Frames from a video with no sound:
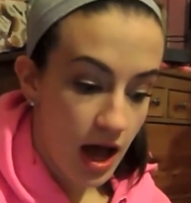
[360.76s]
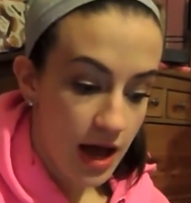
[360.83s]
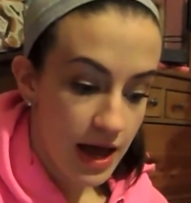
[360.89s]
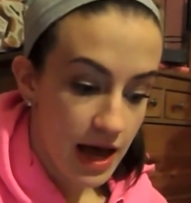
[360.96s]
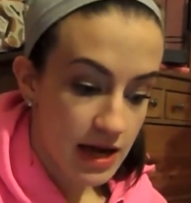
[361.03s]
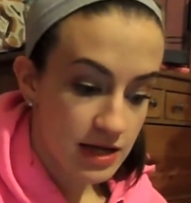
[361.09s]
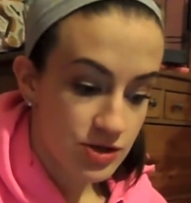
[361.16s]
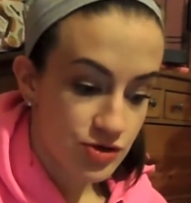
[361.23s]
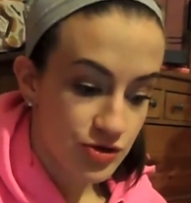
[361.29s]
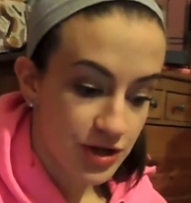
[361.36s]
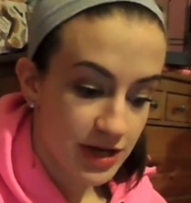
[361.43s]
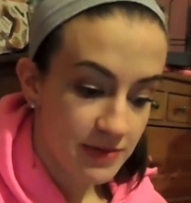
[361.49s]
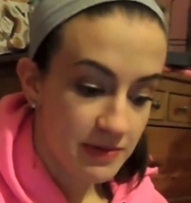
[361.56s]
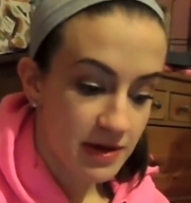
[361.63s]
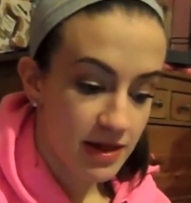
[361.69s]
I had a
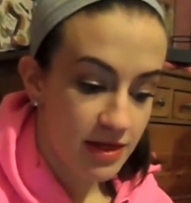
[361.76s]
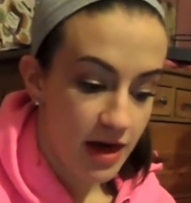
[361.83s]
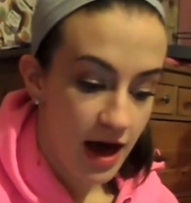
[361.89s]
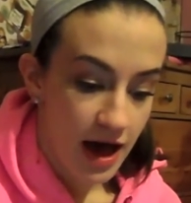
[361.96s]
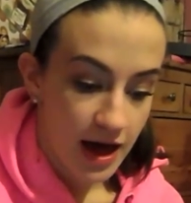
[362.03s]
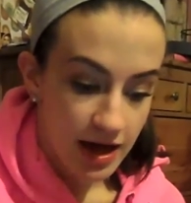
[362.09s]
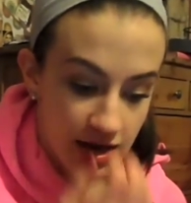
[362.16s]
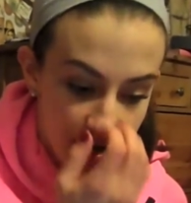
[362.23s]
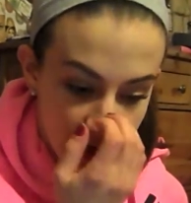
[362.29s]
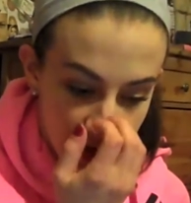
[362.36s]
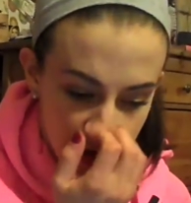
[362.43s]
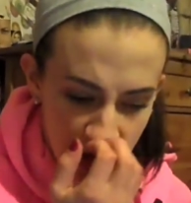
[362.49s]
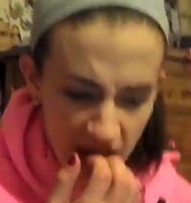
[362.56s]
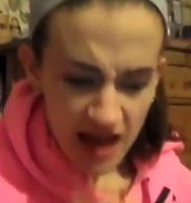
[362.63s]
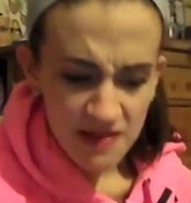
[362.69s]
dream that,
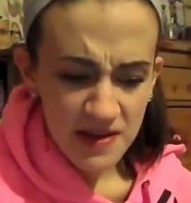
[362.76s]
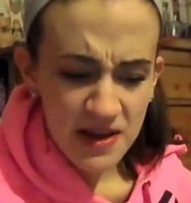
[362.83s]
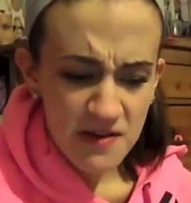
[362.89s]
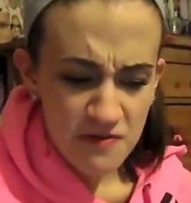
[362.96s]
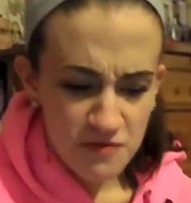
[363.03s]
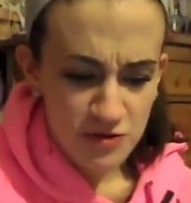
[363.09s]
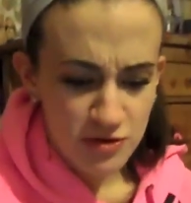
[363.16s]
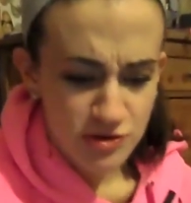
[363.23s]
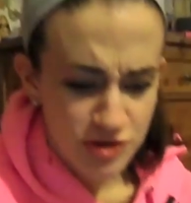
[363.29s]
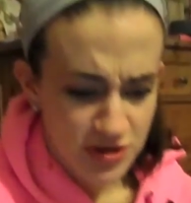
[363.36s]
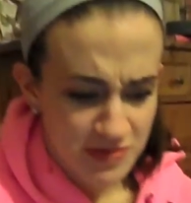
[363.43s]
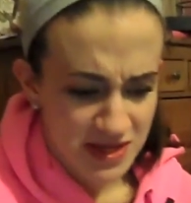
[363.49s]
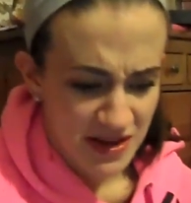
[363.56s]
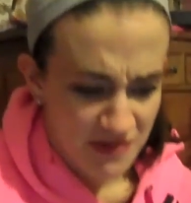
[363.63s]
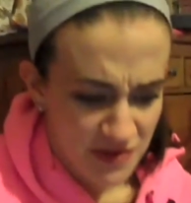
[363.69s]
I had like a few
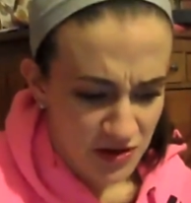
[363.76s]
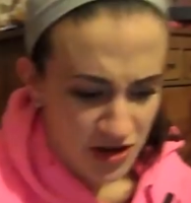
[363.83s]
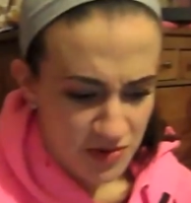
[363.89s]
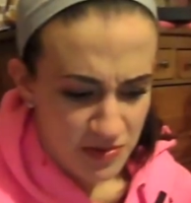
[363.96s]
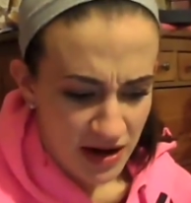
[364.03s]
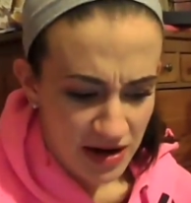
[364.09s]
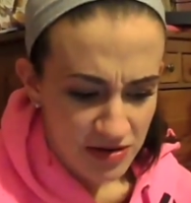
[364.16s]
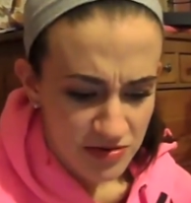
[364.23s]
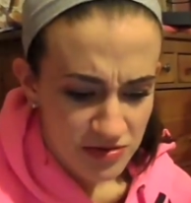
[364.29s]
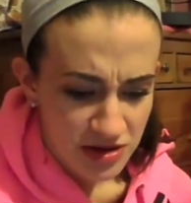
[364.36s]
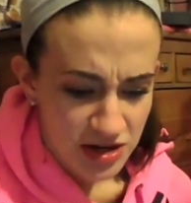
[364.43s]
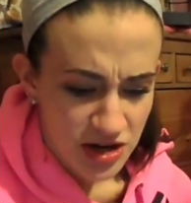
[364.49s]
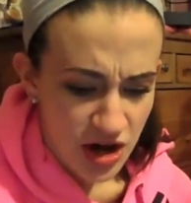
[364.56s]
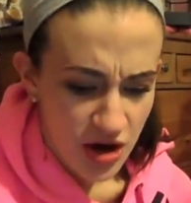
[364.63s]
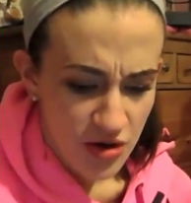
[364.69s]
dreams I feel like, but I don't
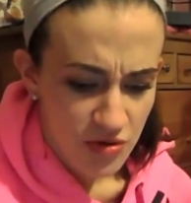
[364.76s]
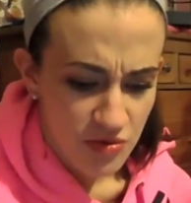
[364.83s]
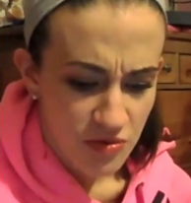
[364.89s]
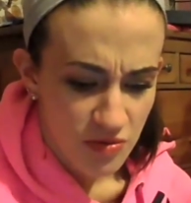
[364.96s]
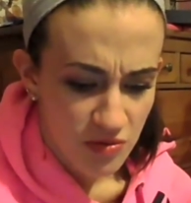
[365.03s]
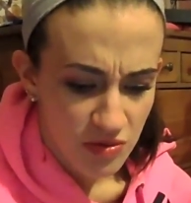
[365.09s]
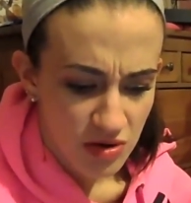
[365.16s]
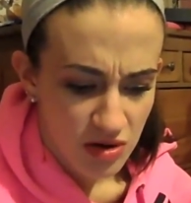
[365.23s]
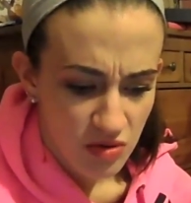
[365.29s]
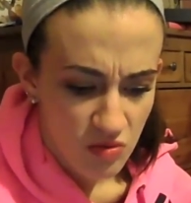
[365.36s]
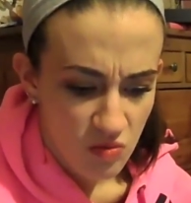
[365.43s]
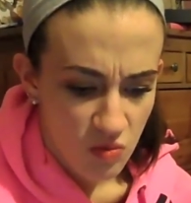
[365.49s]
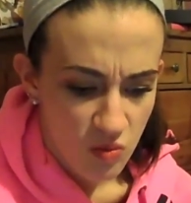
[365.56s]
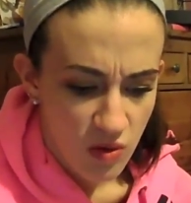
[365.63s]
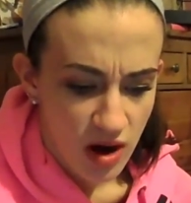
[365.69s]
really know
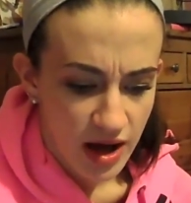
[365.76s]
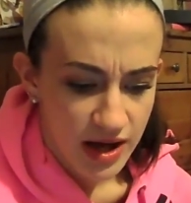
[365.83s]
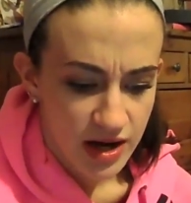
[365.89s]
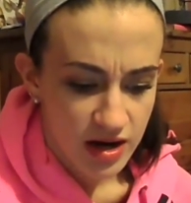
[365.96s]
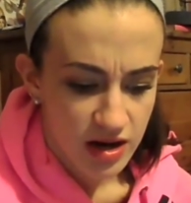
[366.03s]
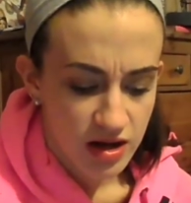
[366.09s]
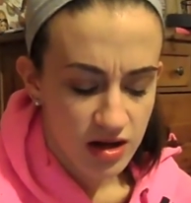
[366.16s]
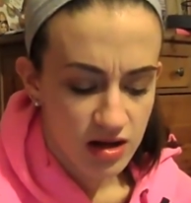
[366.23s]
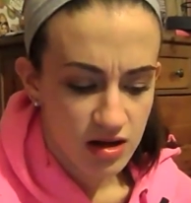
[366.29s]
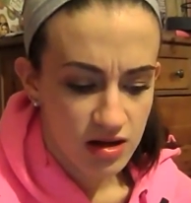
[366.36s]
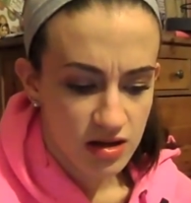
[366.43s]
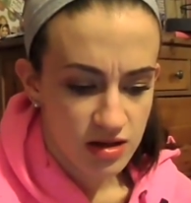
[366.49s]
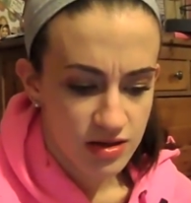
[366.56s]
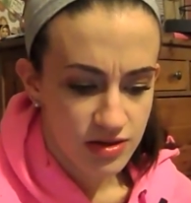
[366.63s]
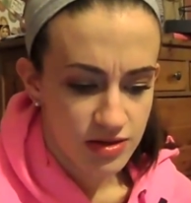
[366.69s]
what
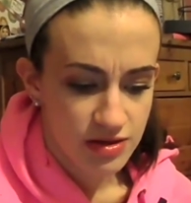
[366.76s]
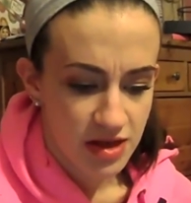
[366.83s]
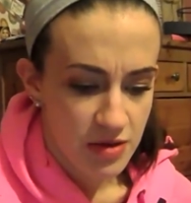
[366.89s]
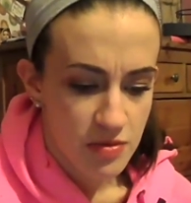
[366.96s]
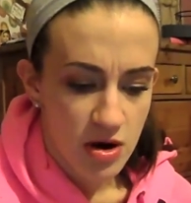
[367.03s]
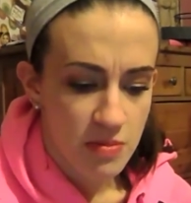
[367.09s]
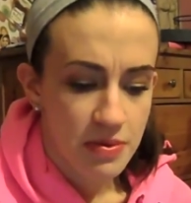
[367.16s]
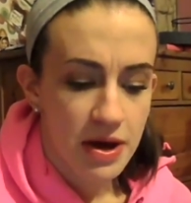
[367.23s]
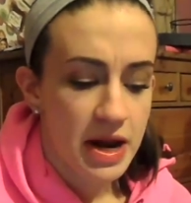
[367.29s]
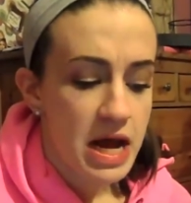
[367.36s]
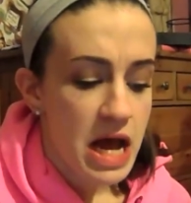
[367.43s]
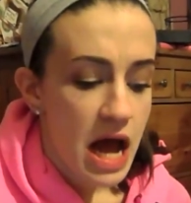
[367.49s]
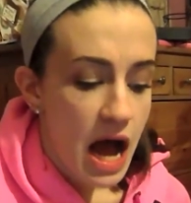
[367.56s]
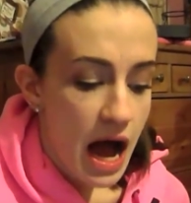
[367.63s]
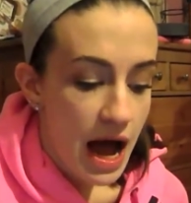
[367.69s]
they were, but
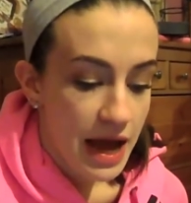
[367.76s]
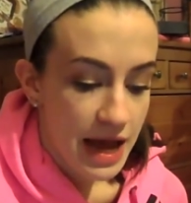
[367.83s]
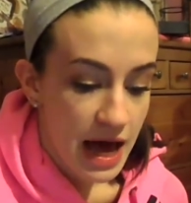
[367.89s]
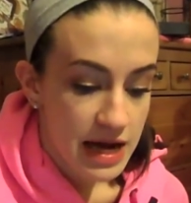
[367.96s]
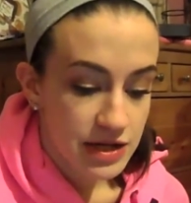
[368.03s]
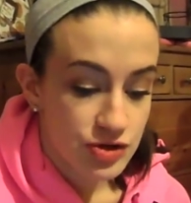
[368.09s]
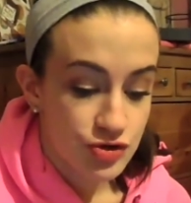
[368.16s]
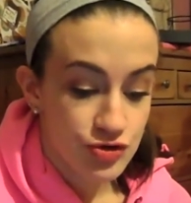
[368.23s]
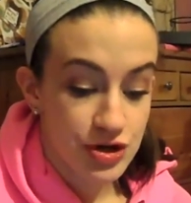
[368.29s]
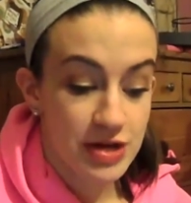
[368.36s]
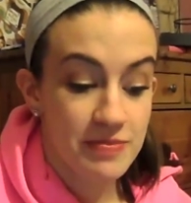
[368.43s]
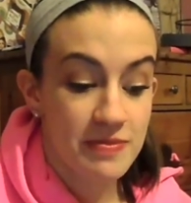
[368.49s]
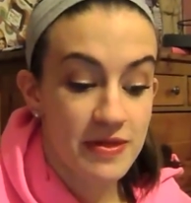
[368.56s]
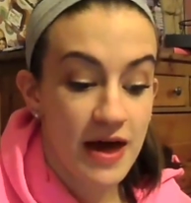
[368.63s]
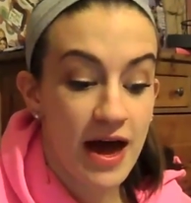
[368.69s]
I had a
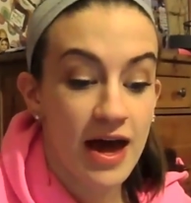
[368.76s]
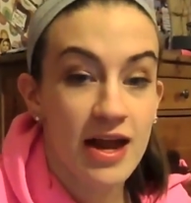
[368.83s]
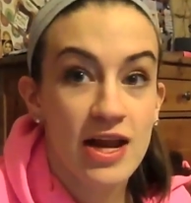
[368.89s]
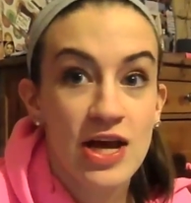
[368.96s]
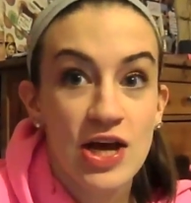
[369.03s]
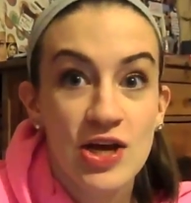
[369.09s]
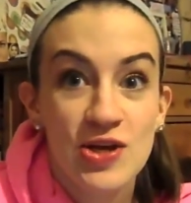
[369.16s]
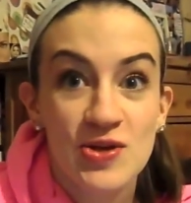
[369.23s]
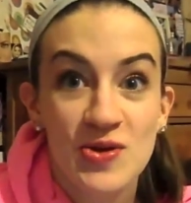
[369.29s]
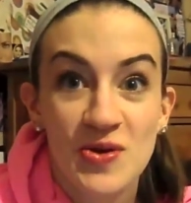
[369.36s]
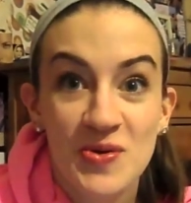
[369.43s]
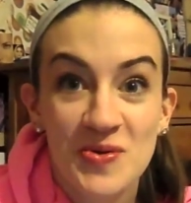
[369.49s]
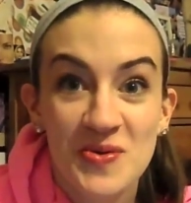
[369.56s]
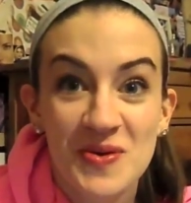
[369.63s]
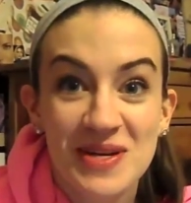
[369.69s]
dream that
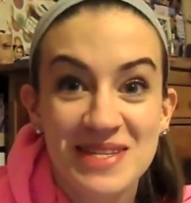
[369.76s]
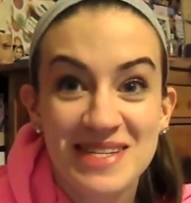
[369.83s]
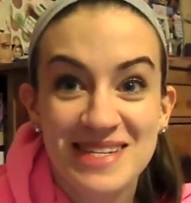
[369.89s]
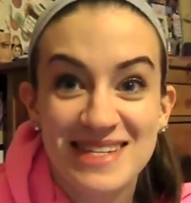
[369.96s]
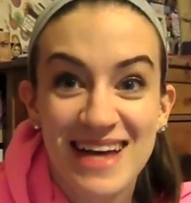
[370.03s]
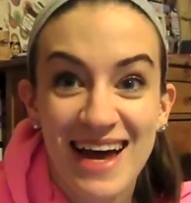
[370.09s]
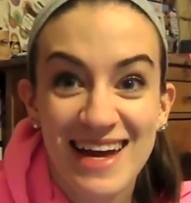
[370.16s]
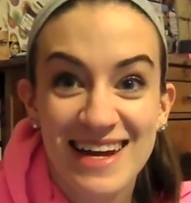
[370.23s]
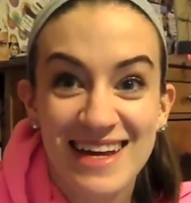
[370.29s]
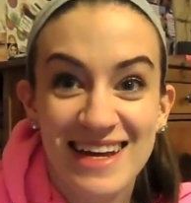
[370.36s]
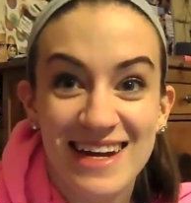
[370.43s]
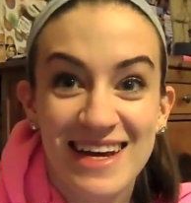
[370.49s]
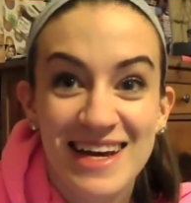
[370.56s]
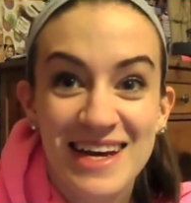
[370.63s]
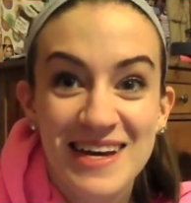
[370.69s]
you
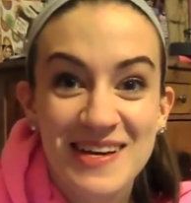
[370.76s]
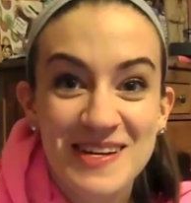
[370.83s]
decided